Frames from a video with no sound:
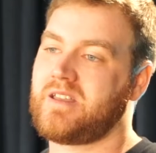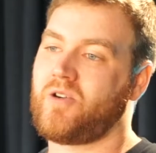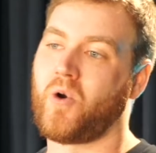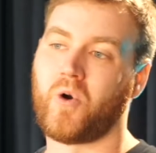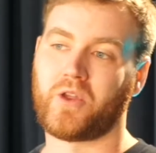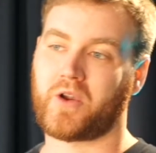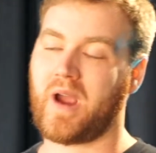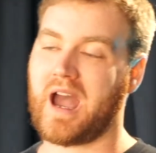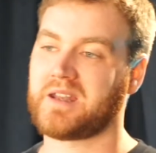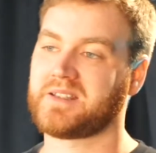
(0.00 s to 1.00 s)
all the
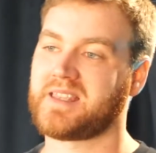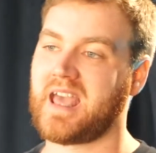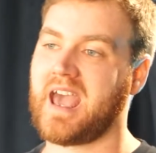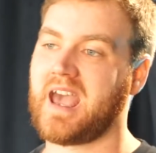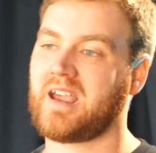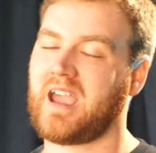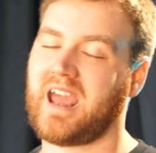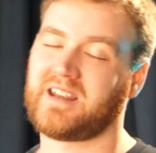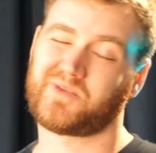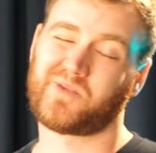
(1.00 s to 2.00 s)
crowd is there,
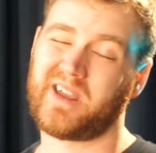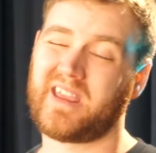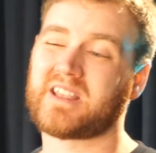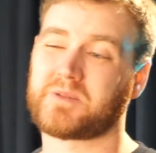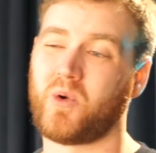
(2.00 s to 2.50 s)
and it's